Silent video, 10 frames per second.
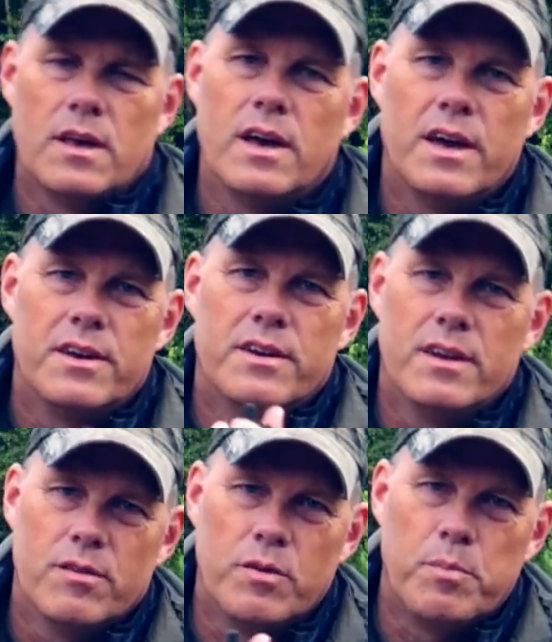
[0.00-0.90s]
and
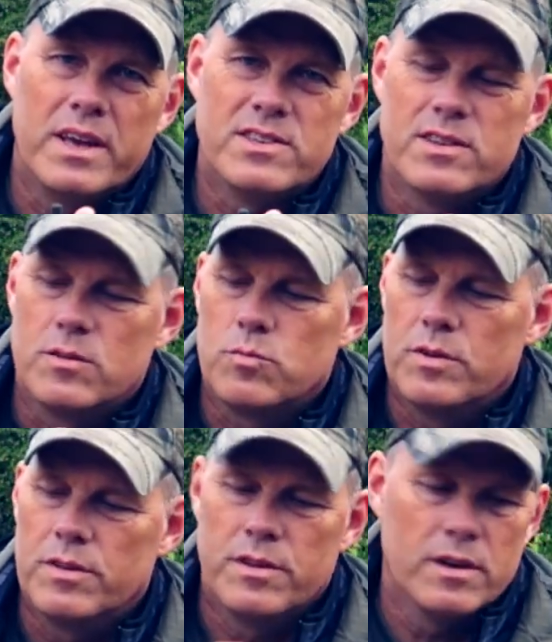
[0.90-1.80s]
replace it
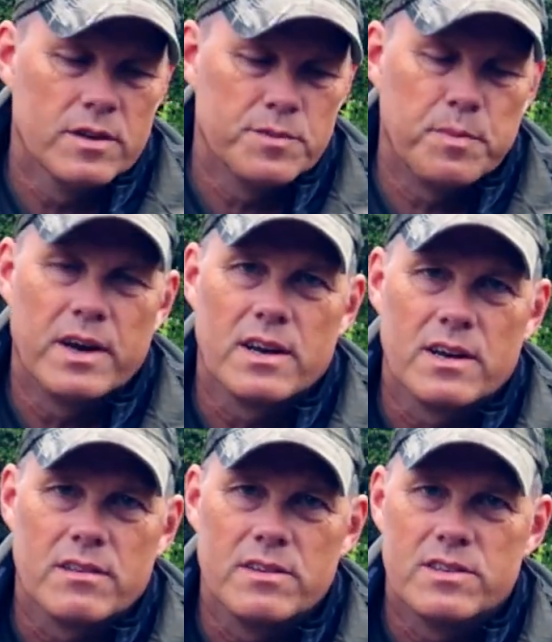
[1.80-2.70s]
with a spike
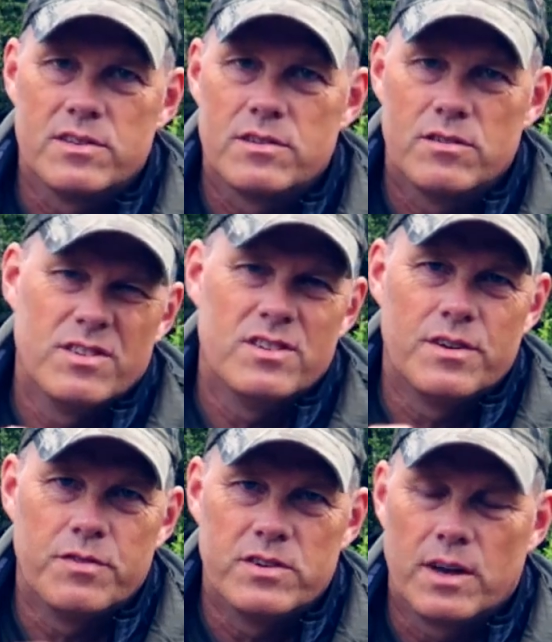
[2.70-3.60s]
like this,
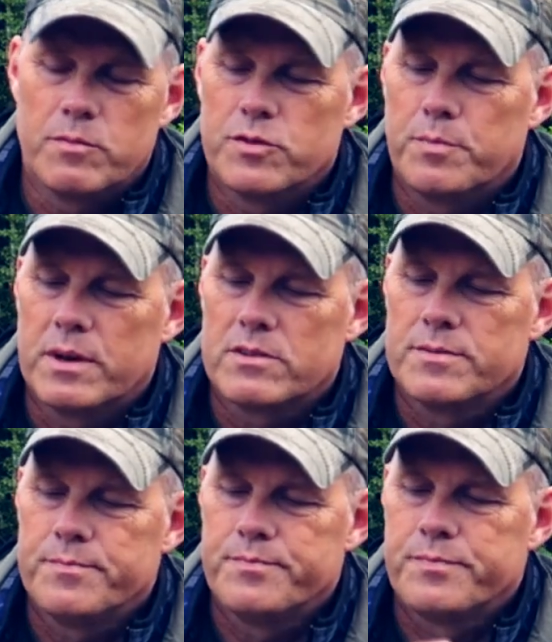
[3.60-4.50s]
different types of spikes.